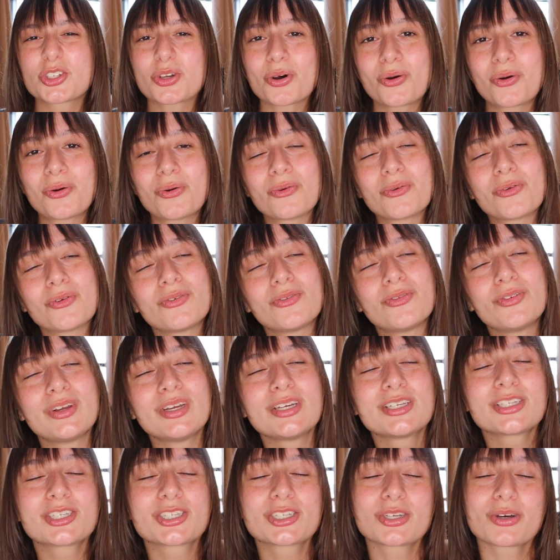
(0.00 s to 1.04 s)
so
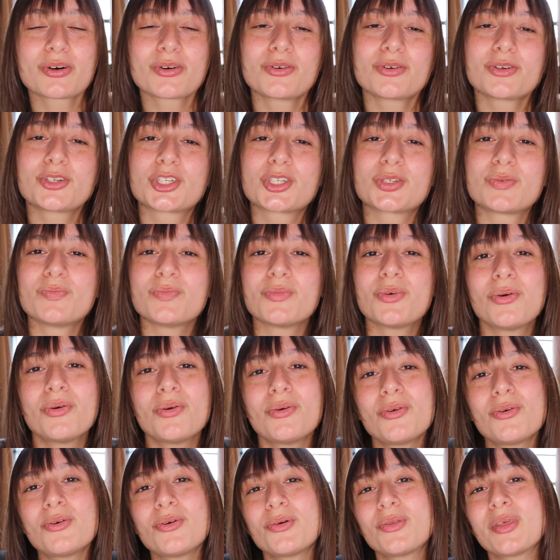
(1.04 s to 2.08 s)
groovy and so
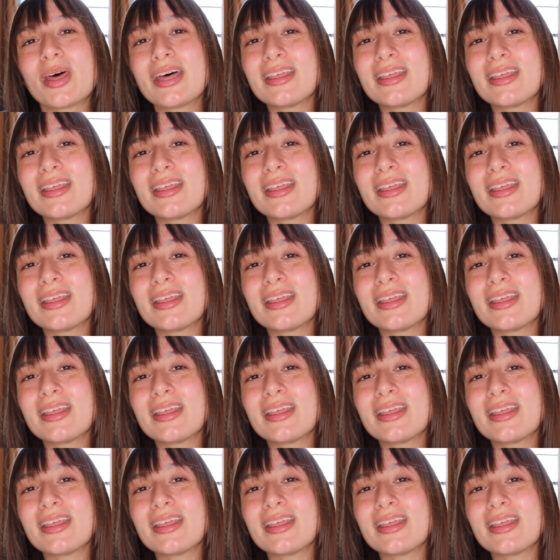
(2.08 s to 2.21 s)
smooth,